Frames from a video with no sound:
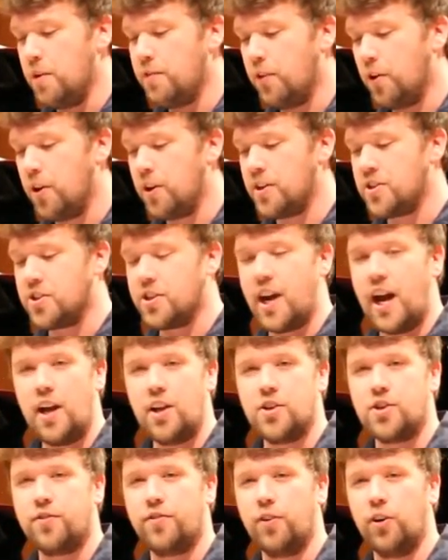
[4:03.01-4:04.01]
we've heard his
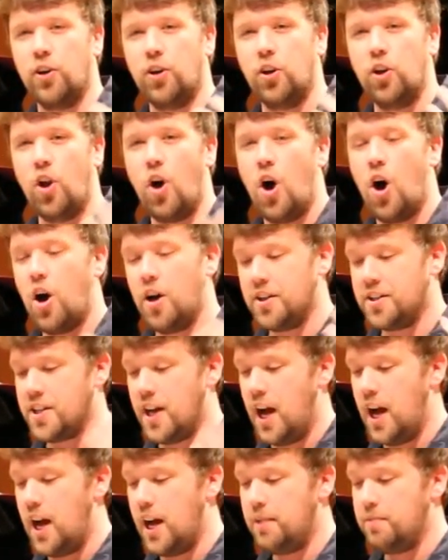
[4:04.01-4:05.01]
challenge for a long
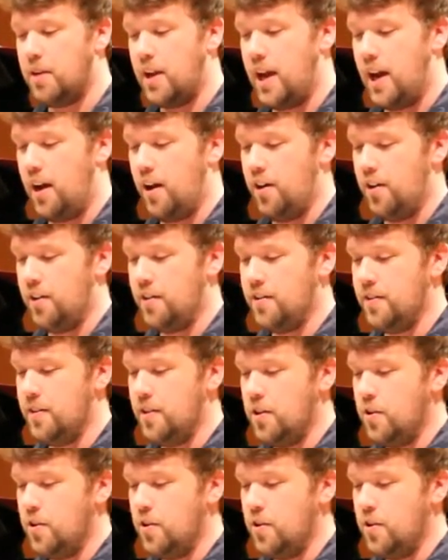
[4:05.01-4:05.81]
time now.